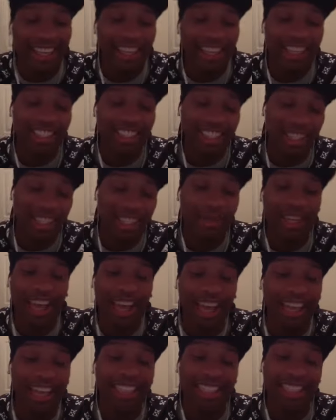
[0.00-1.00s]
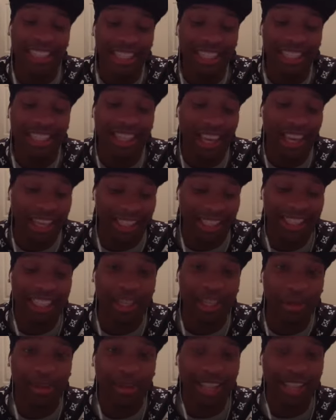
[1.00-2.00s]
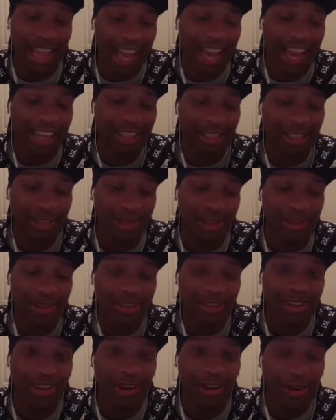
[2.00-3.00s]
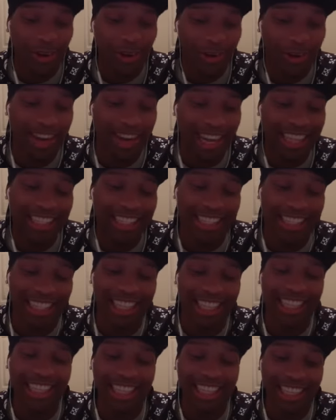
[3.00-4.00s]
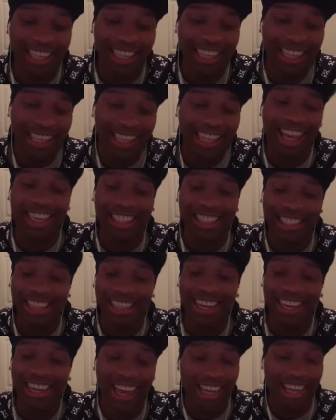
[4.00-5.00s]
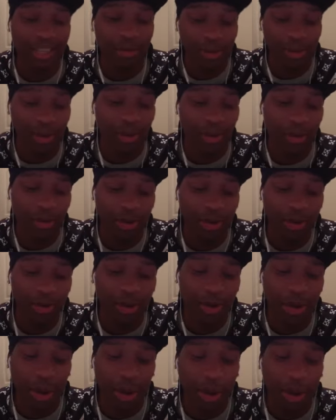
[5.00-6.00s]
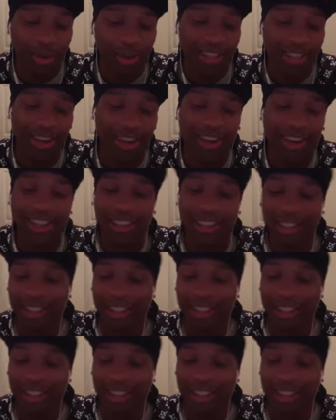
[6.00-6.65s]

she can be 18 with the attitude, or 19, kind of snotty, acting real rude. But as long as you're